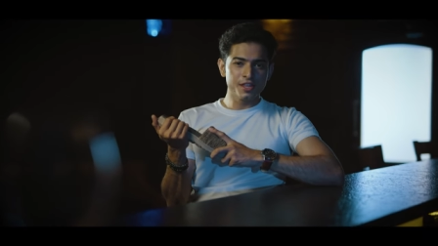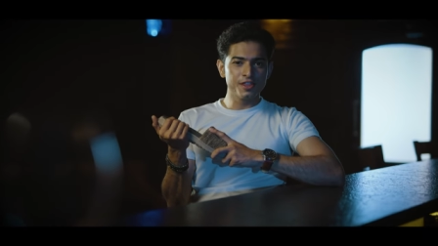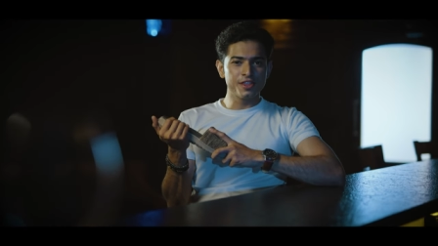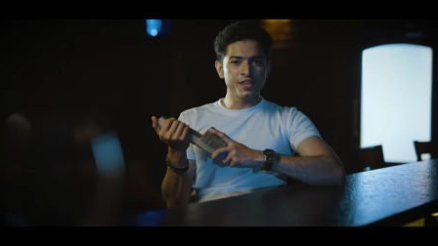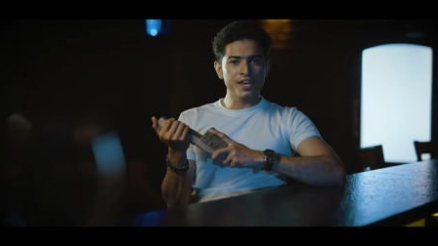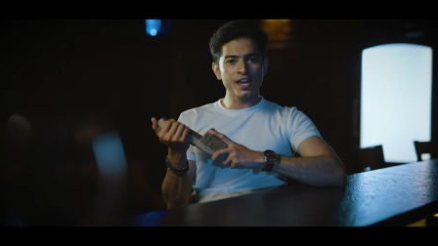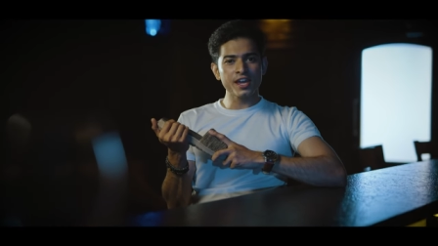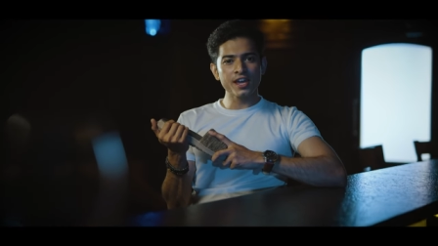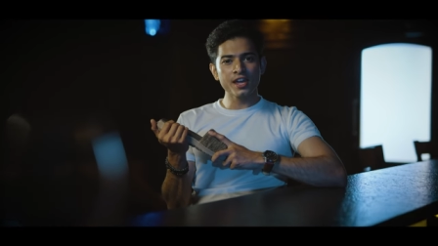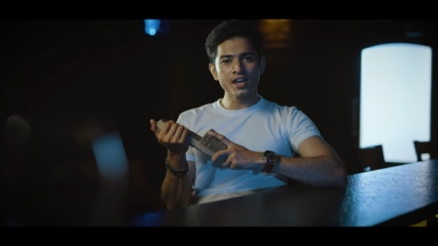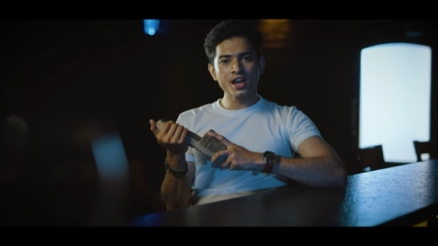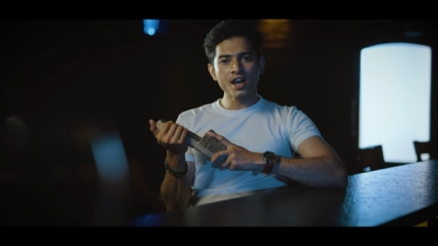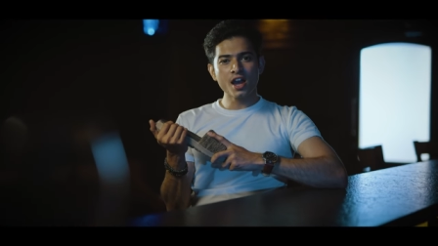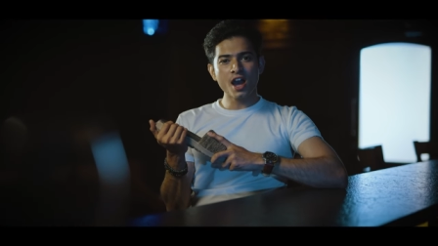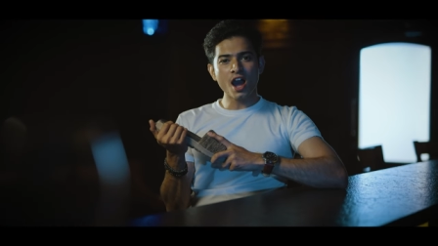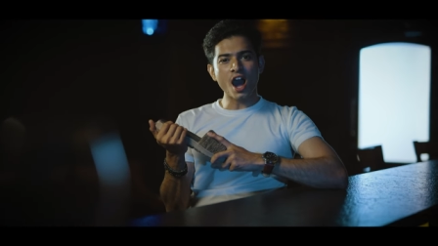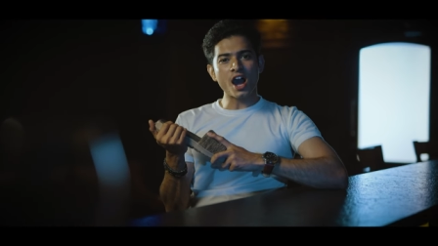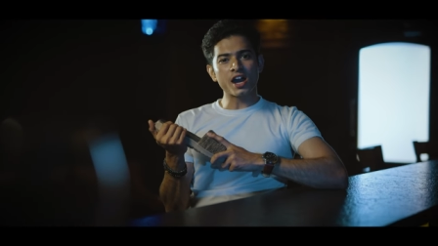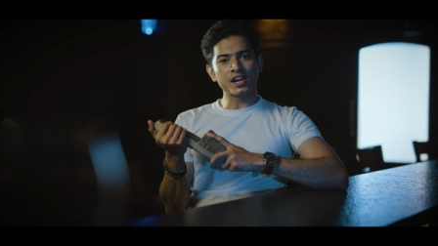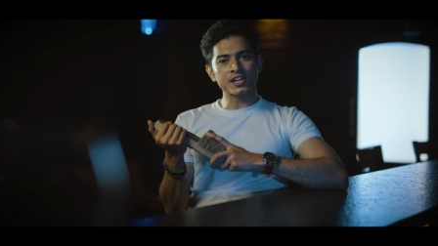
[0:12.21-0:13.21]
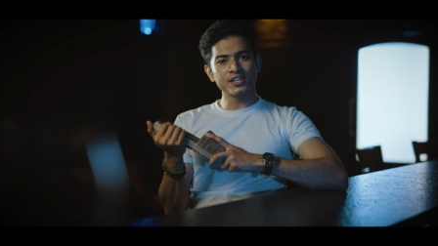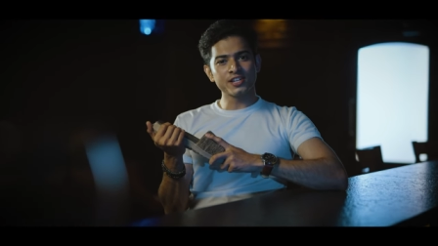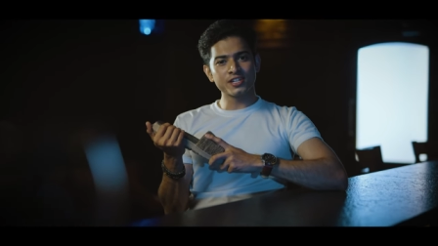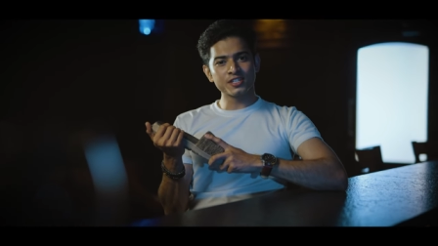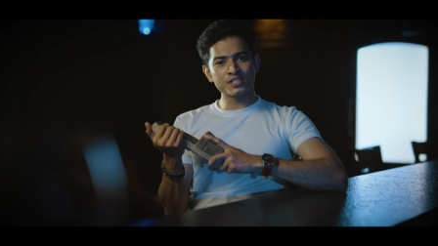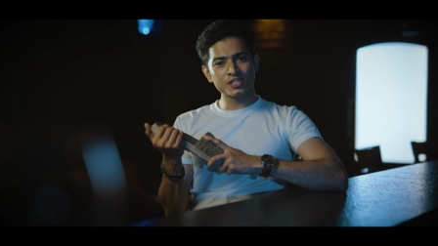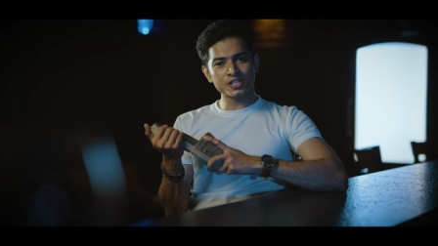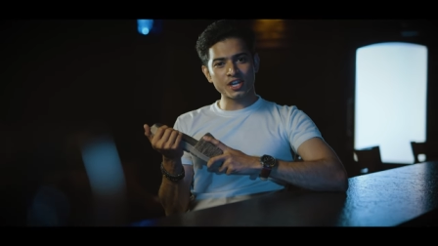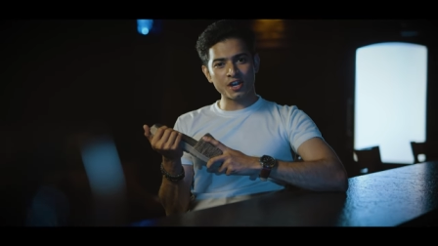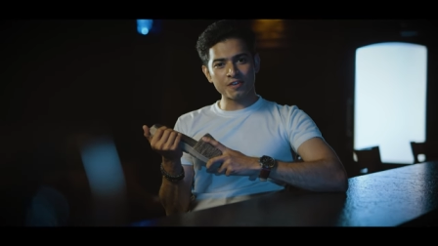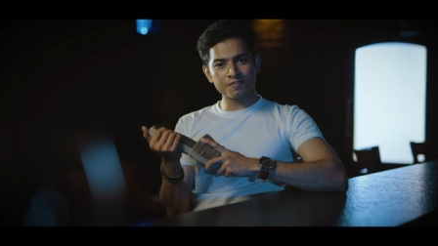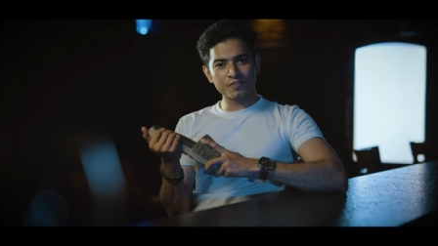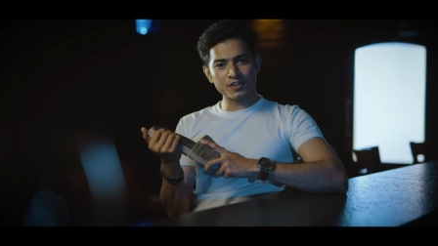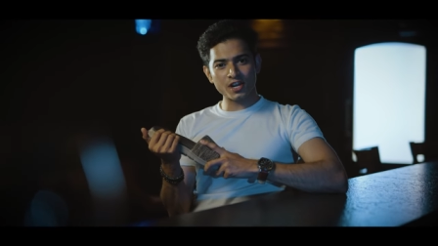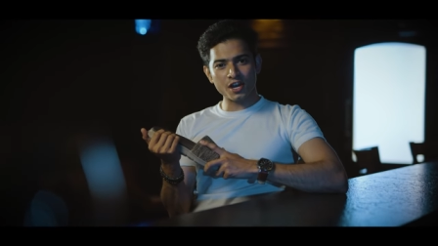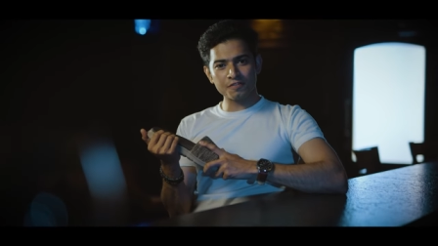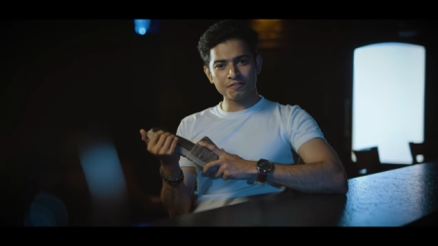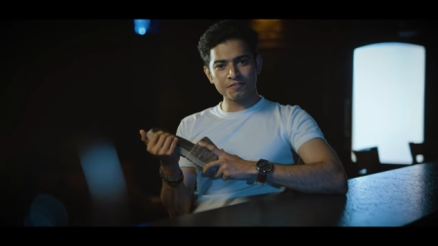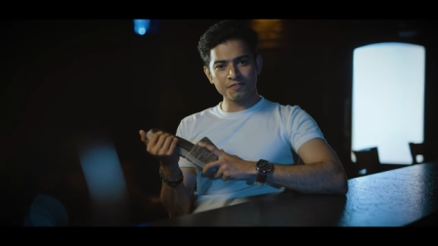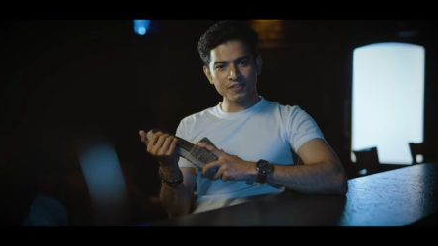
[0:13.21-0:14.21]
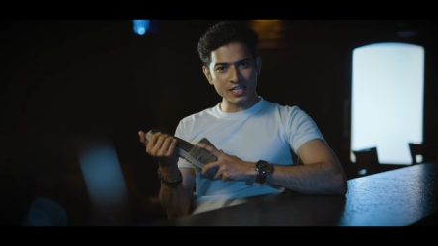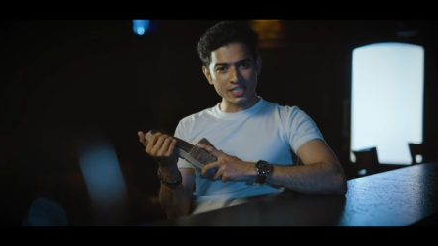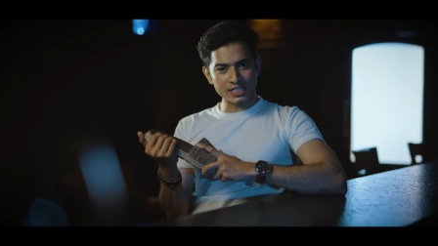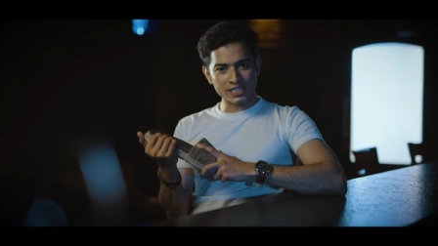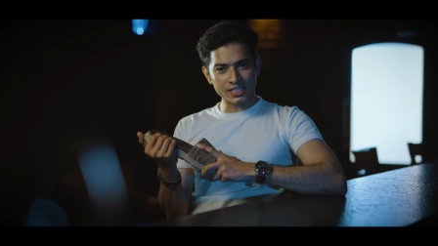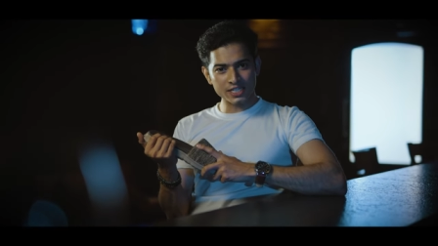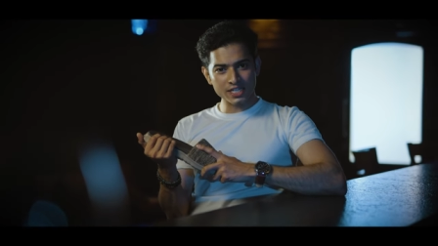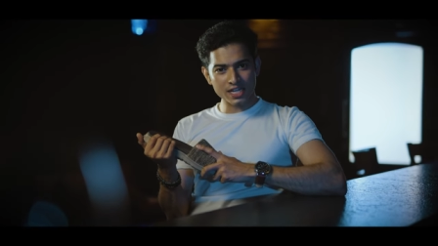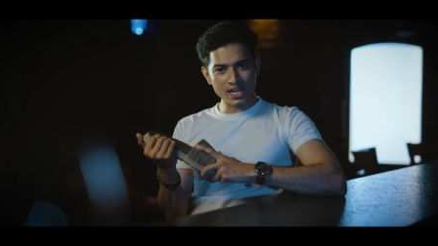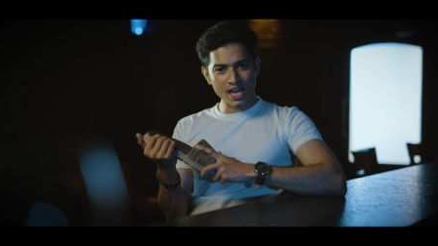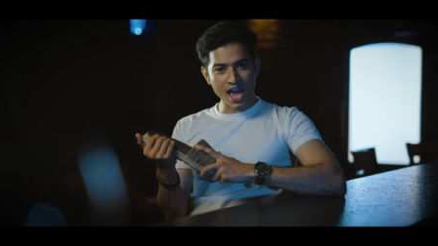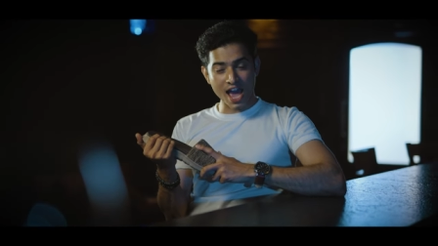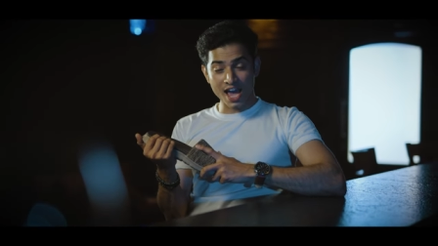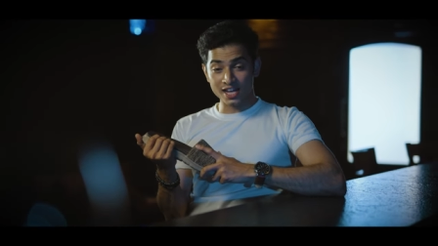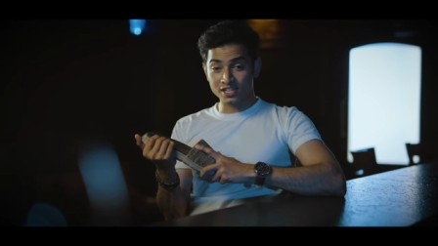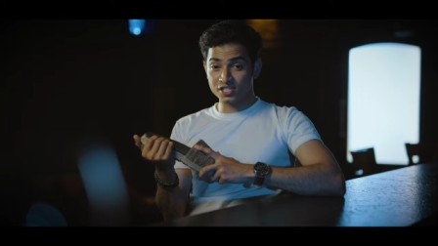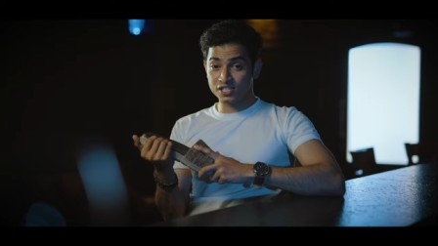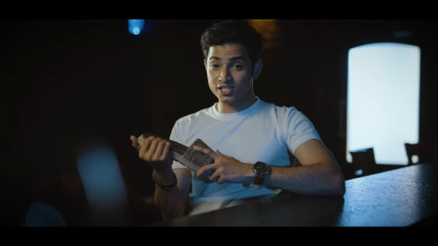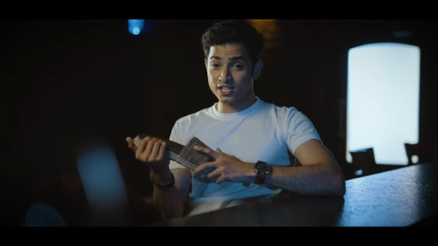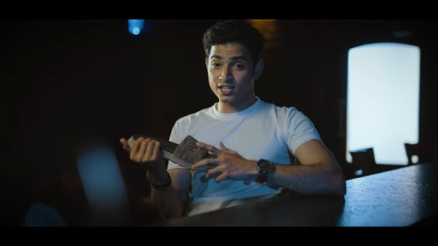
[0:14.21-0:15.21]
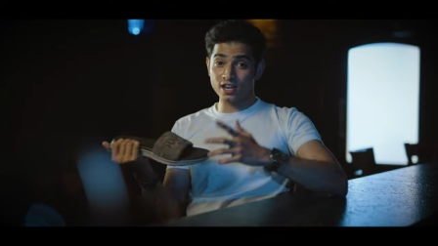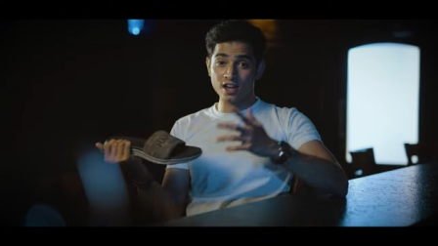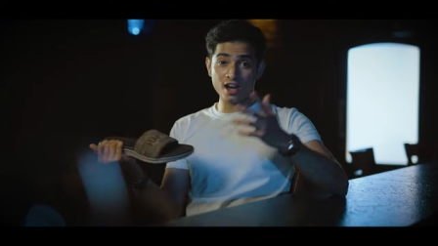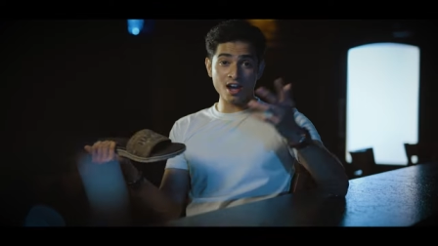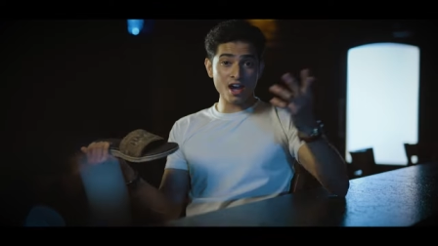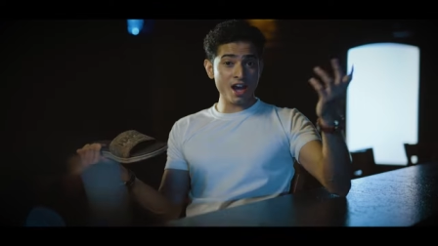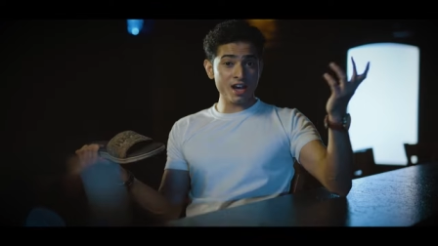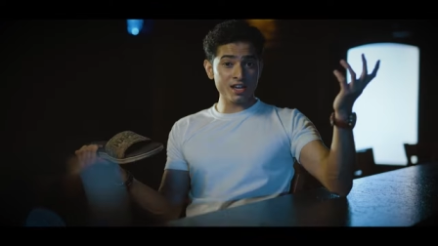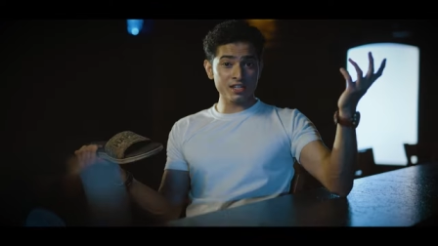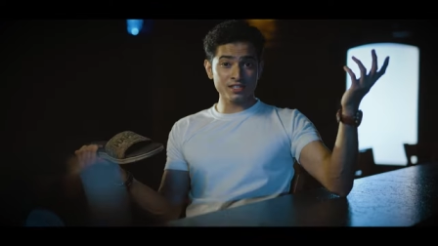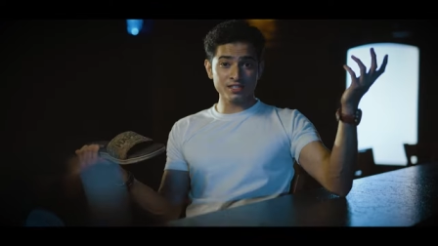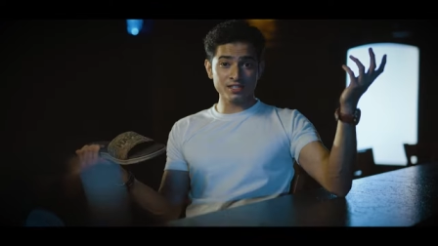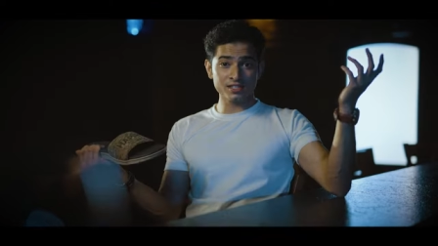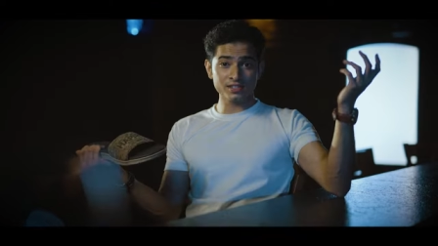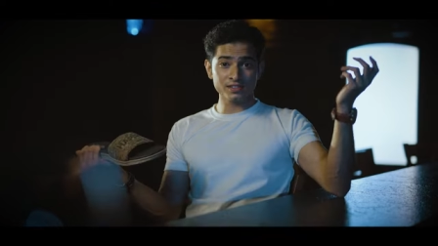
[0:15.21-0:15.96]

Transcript: They are here to comfort our feet and steal our hearts.